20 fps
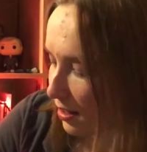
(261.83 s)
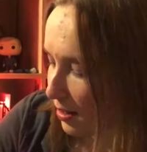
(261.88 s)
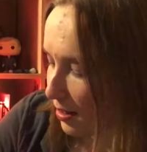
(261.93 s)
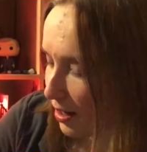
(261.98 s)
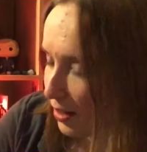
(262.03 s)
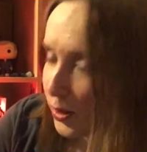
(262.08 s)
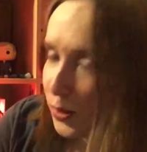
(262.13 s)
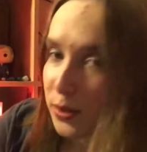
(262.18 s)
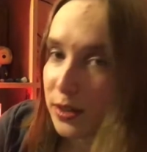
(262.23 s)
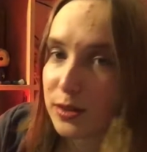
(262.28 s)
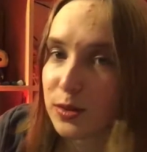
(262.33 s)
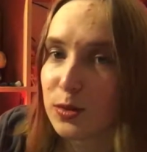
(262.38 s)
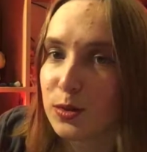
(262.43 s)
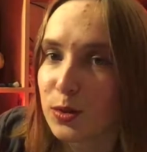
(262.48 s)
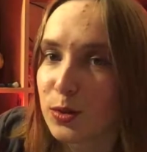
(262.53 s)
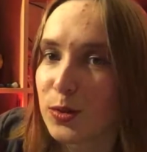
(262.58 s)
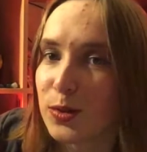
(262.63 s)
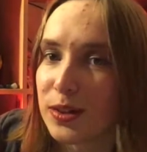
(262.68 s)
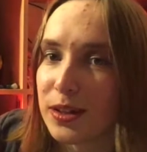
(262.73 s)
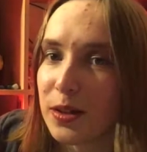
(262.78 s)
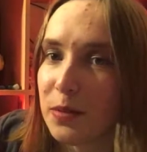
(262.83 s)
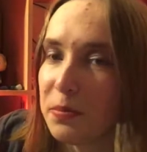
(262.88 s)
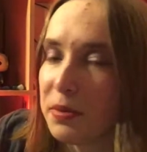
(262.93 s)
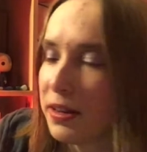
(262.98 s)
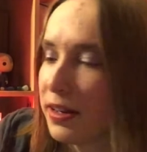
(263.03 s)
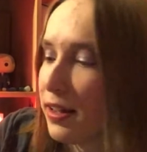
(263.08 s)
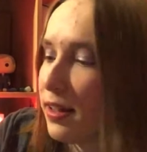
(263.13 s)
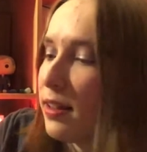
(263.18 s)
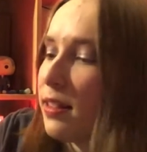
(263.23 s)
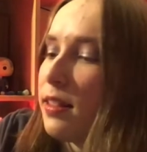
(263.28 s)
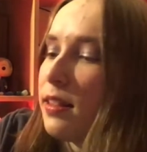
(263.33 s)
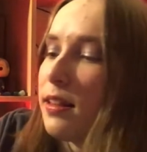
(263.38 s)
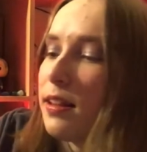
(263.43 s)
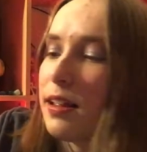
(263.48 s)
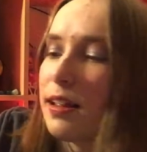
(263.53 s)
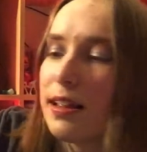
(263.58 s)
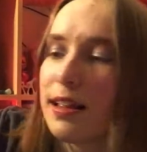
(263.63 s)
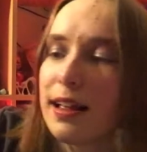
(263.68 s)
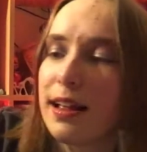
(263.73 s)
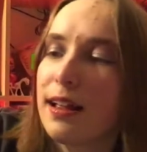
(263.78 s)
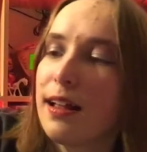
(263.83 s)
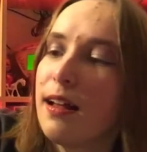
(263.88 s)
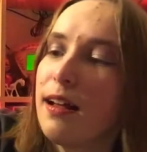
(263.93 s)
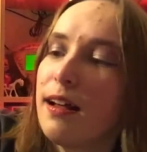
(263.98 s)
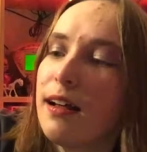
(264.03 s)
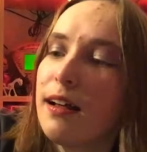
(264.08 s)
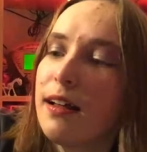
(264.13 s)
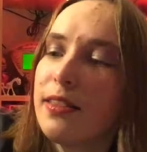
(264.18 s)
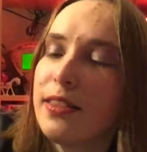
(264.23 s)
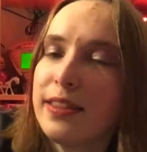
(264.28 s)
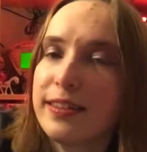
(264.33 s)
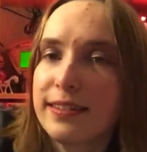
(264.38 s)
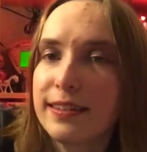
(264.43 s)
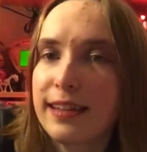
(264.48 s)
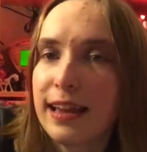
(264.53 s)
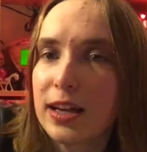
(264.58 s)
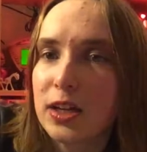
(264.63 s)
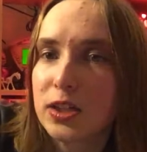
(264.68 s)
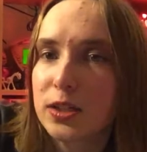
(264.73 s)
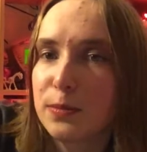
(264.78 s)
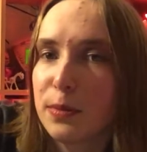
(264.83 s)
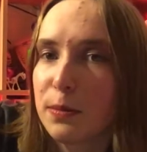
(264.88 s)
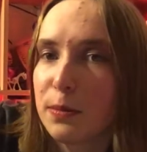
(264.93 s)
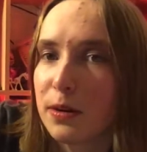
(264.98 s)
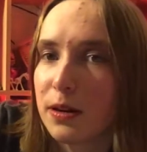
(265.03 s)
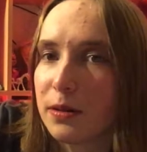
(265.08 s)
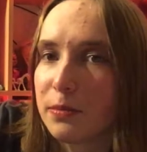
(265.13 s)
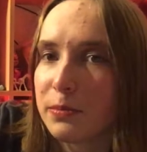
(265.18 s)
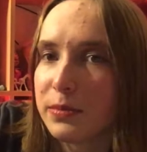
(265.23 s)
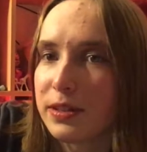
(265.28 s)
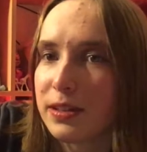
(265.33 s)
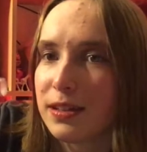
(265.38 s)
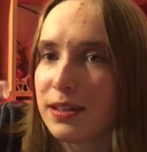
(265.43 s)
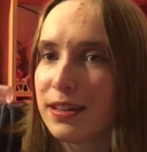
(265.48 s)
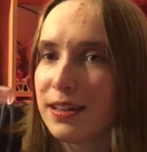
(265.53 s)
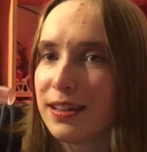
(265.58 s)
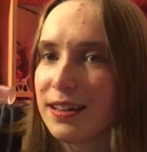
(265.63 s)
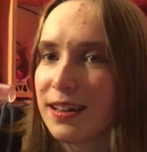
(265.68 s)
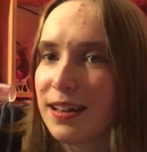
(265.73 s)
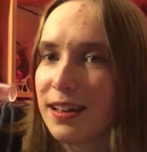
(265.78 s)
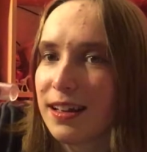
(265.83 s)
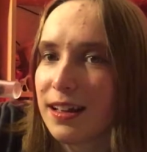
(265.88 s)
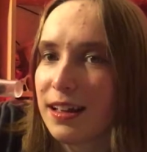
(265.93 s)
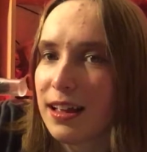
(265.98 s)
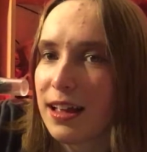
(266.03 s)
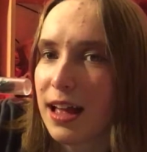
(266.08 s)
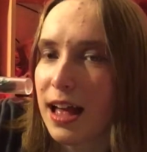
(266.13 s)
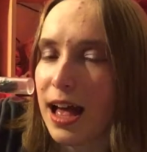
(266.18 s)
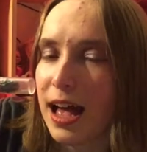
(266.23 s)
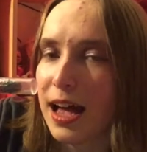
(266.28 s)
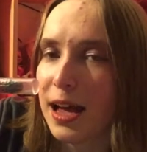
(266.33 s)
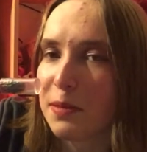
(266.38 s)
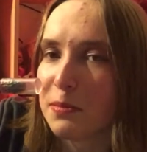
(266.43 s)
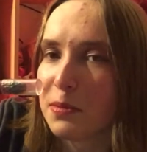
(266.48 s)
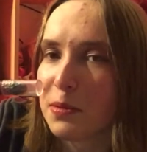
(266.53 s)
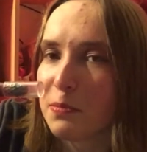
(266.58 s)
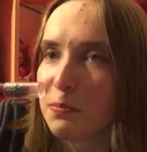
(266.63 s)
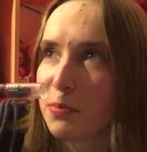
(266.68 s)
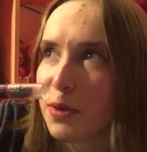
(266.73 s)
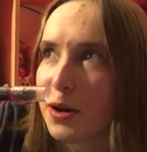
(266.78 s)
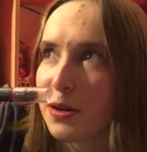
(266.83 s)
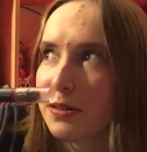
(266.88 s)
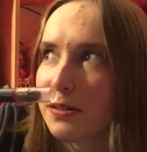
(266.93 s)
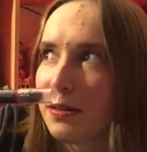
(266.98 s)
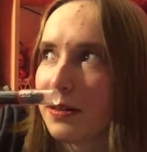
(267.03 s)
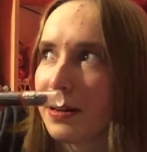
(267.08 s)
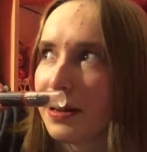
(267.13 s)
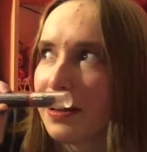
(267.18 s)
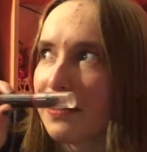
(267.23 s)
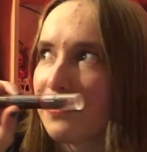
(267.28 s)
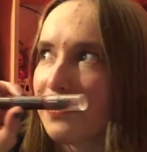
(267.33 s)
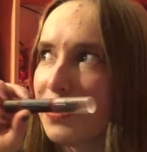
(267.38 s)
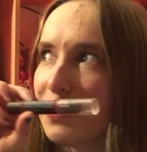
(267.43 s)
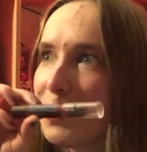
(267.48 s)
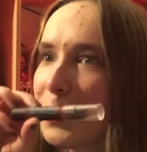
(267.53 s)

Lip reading: not doing a tutorial, but this is actually my mom's. I'm borrowing it.